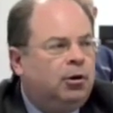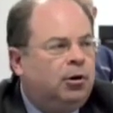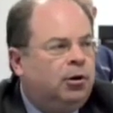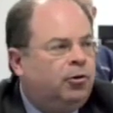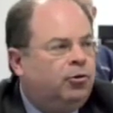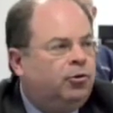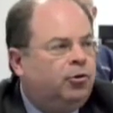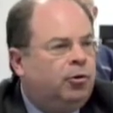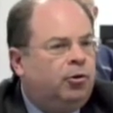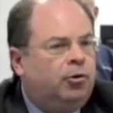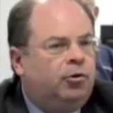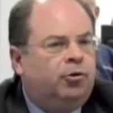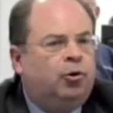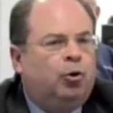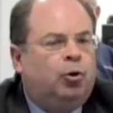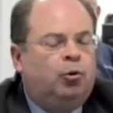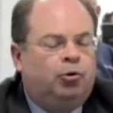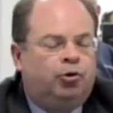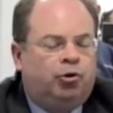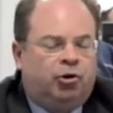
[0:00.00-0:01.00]
So there's
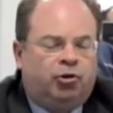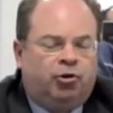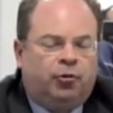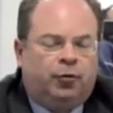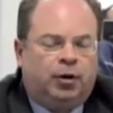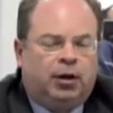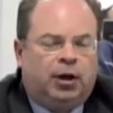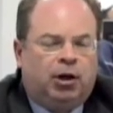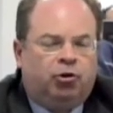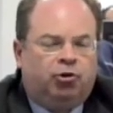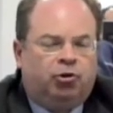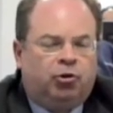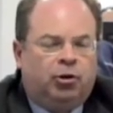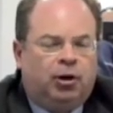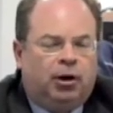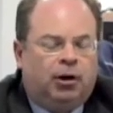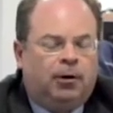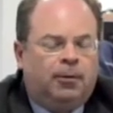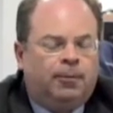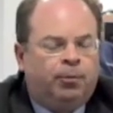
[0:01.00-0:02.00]
no justification
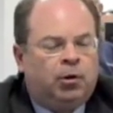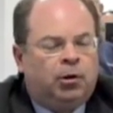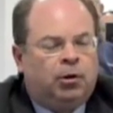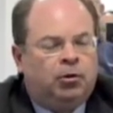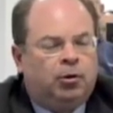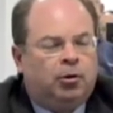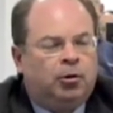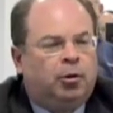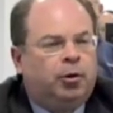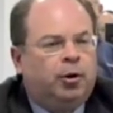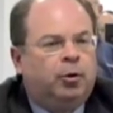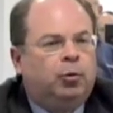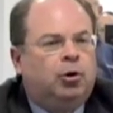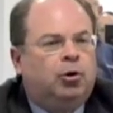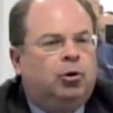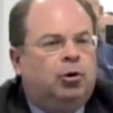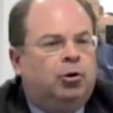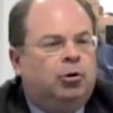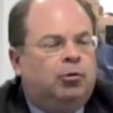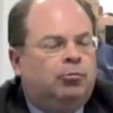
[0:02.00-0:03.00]
there. Another thing
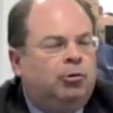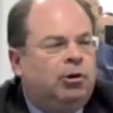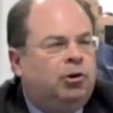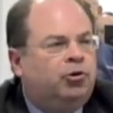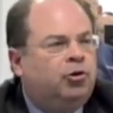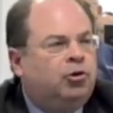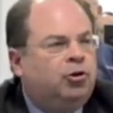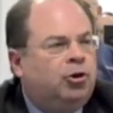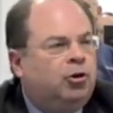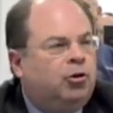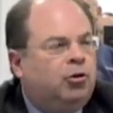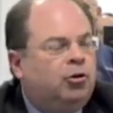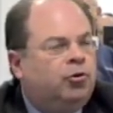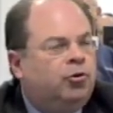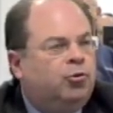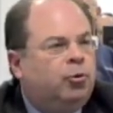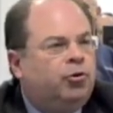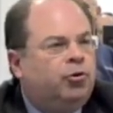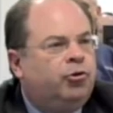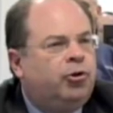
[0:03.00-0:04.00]
we heard in recent
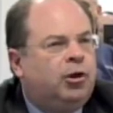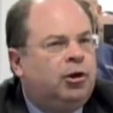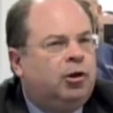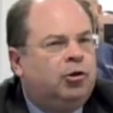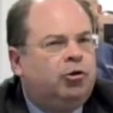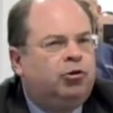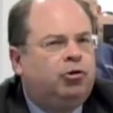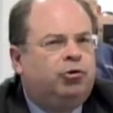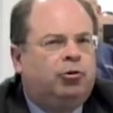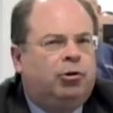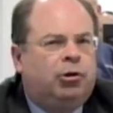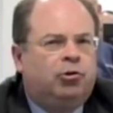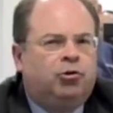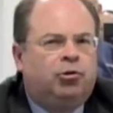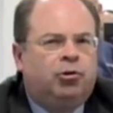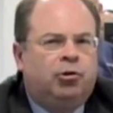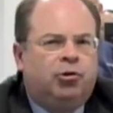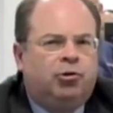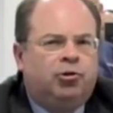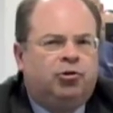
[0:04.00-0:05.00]
years was that
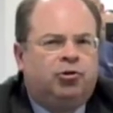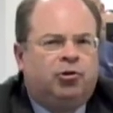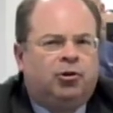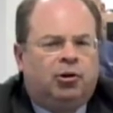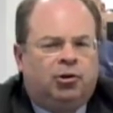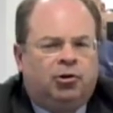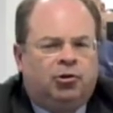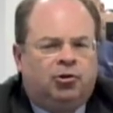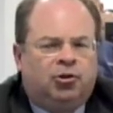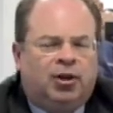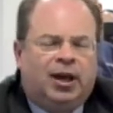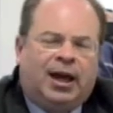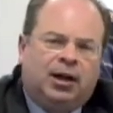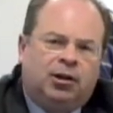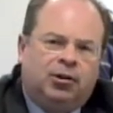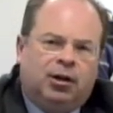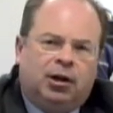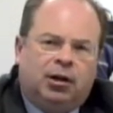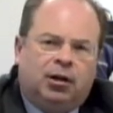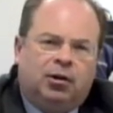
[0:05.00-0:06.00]
construction is
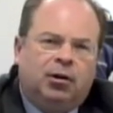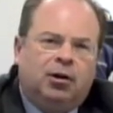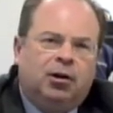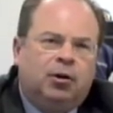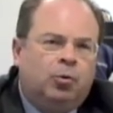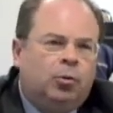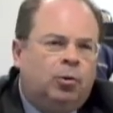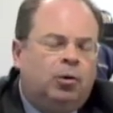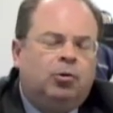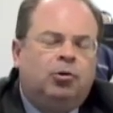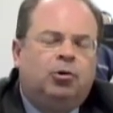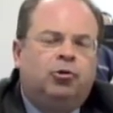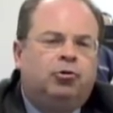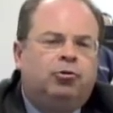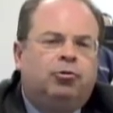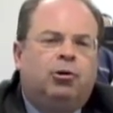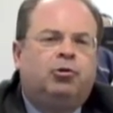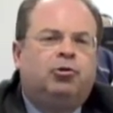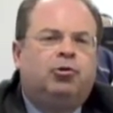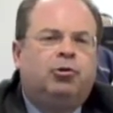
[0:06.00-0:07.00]
stagnated. Well,
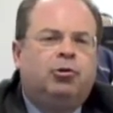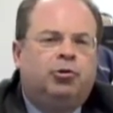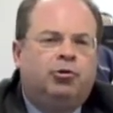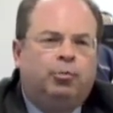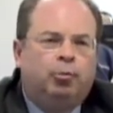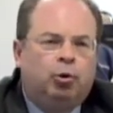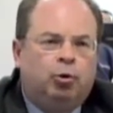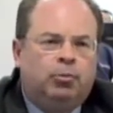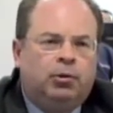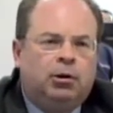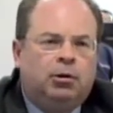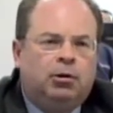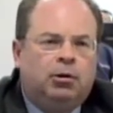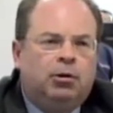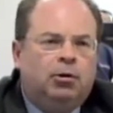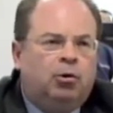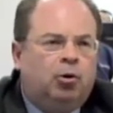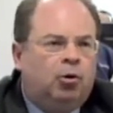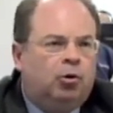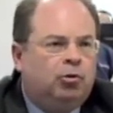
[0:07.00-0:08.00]
construction is booming.
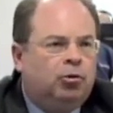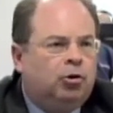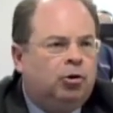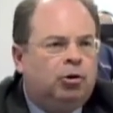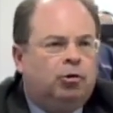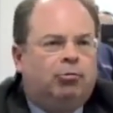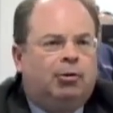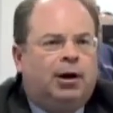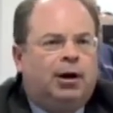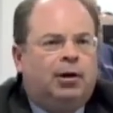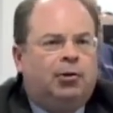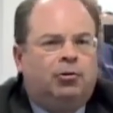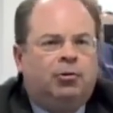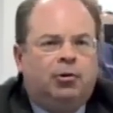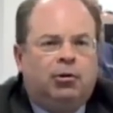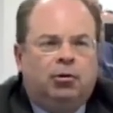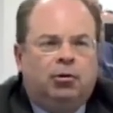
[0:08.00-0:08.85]
Look around.